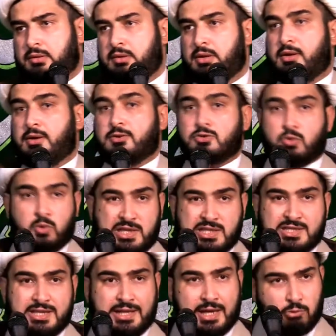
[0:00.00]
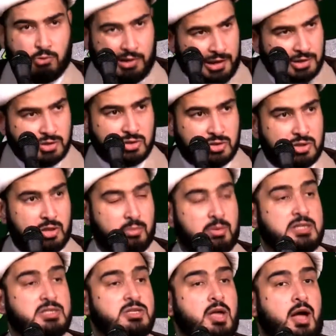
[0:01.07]
So we see that relationship
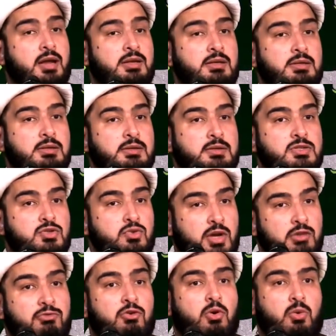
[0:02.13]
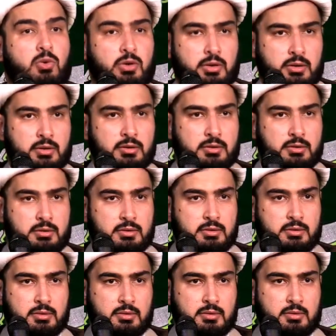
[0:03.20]
is not straightforward.
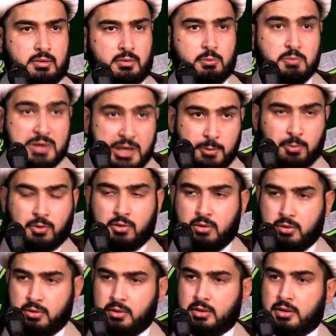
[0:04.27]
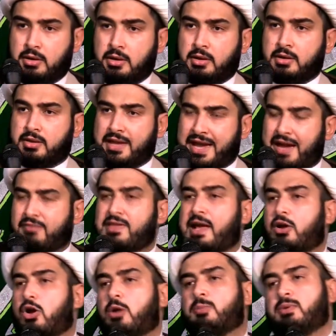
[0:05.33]
People, they have that
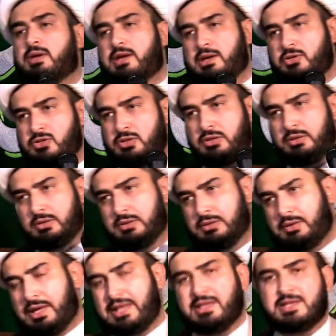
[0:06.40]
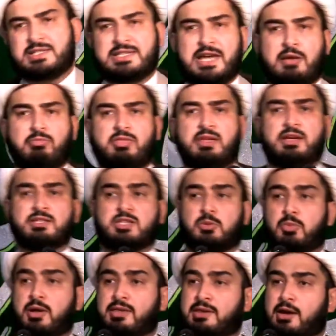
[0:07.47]
complication. And the same thing is
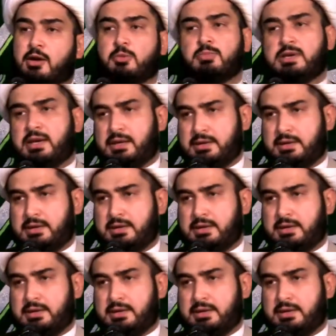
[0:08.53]
about tarbiyah.